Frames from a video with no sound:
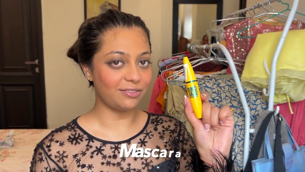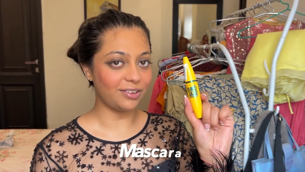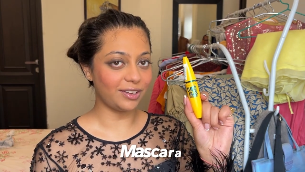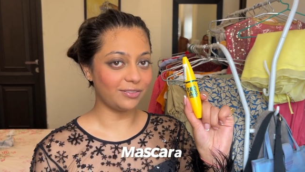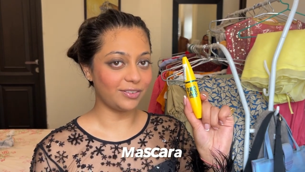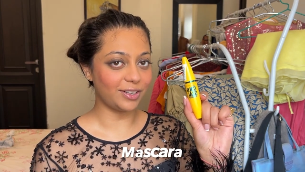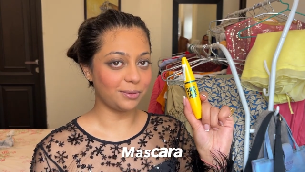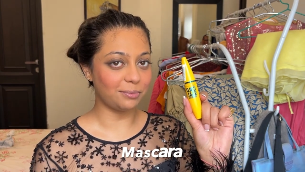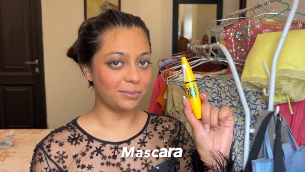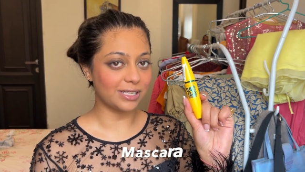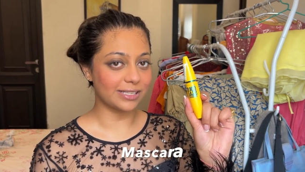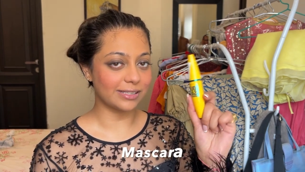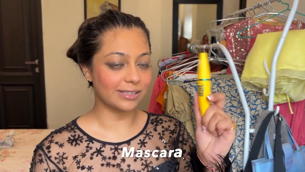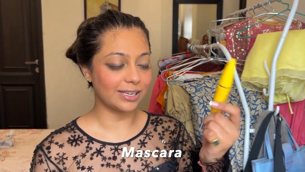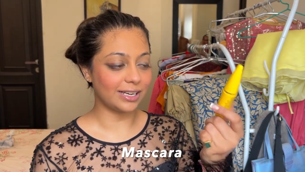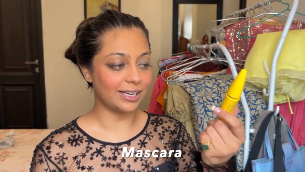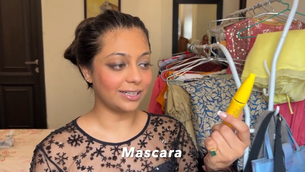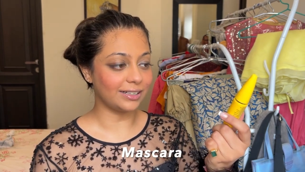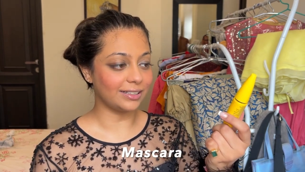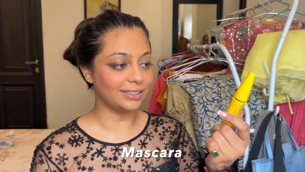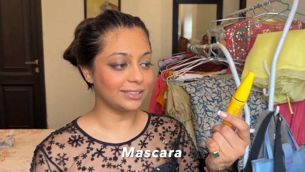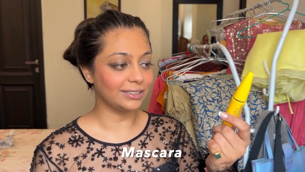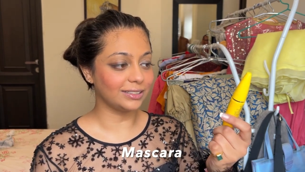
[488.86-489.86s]
favorite
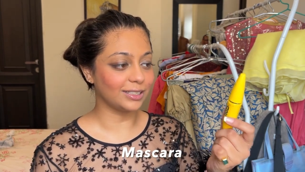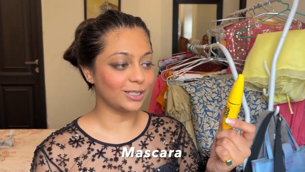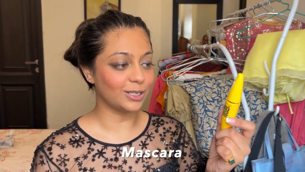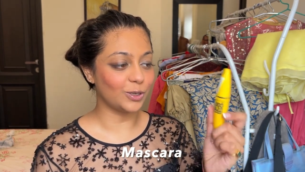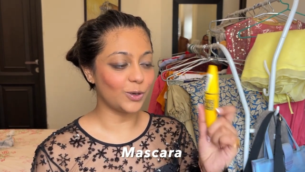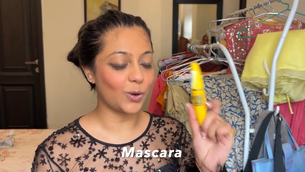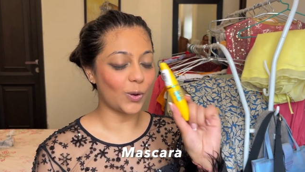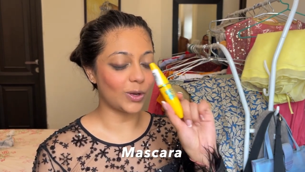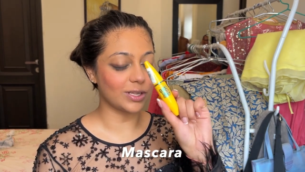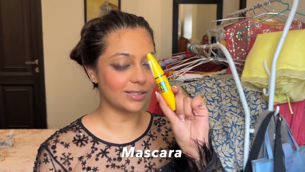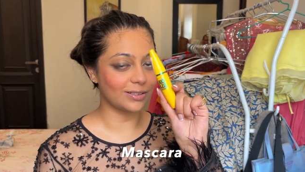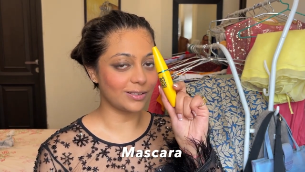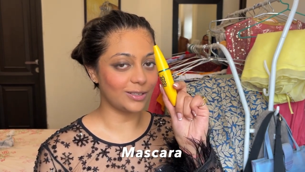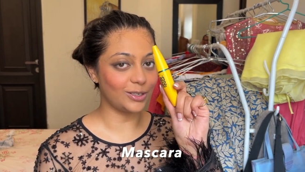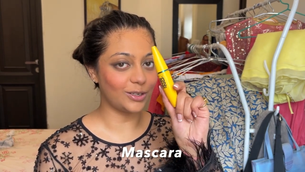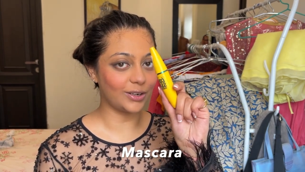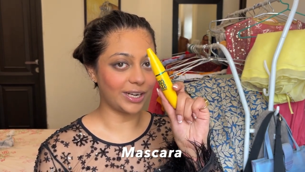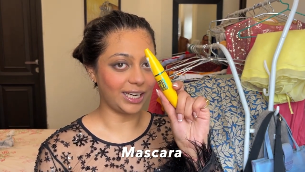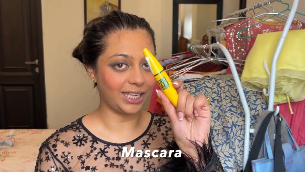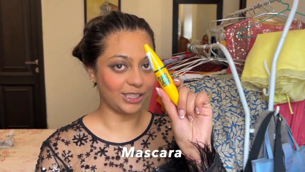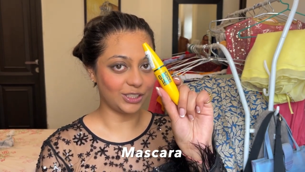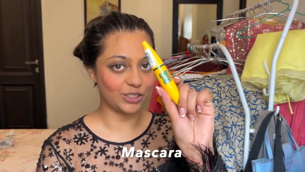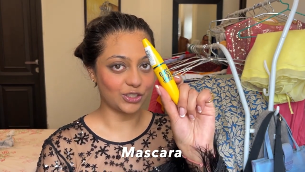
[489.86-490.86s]
mascara, the Colossal
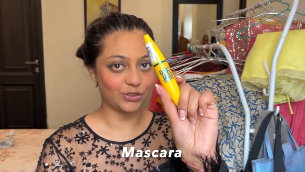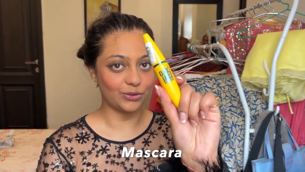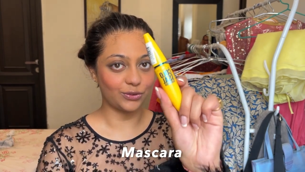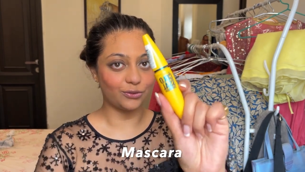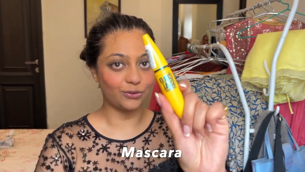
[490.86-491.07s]
range